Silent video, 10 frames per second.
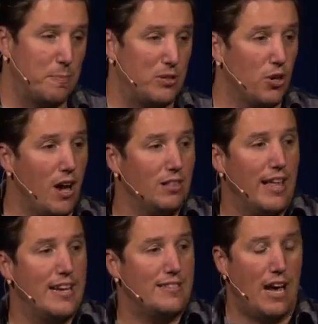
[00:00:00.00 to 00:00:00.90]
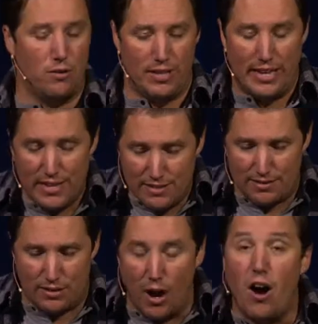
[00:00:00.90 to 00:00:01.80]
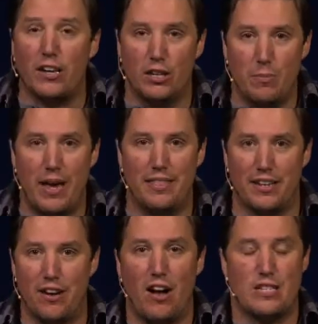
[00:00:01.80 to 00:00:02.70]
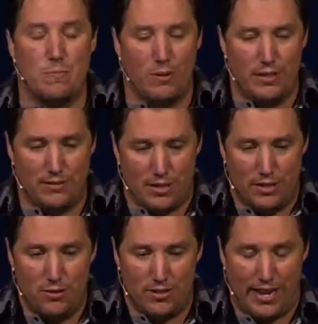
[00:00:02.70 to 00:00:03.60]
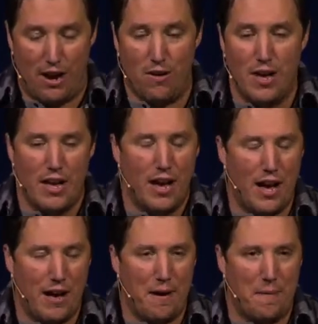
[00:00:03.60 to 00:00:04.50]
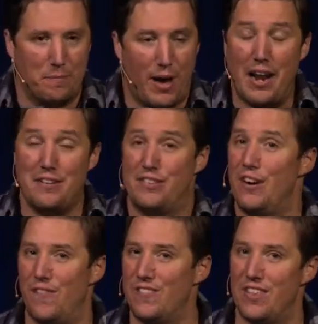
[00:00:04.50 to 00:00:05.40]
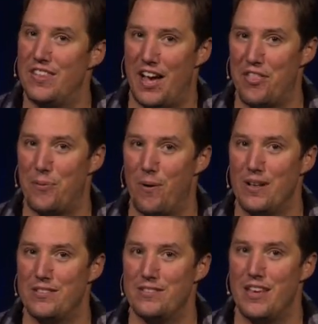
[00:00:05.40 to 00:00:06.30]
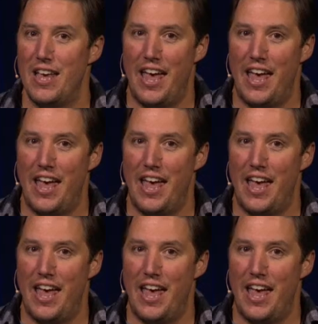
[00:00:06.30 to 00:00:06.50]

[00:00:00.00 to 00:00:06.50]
But John lays out his document, the gospel, his good news account, kind of different than the other ones.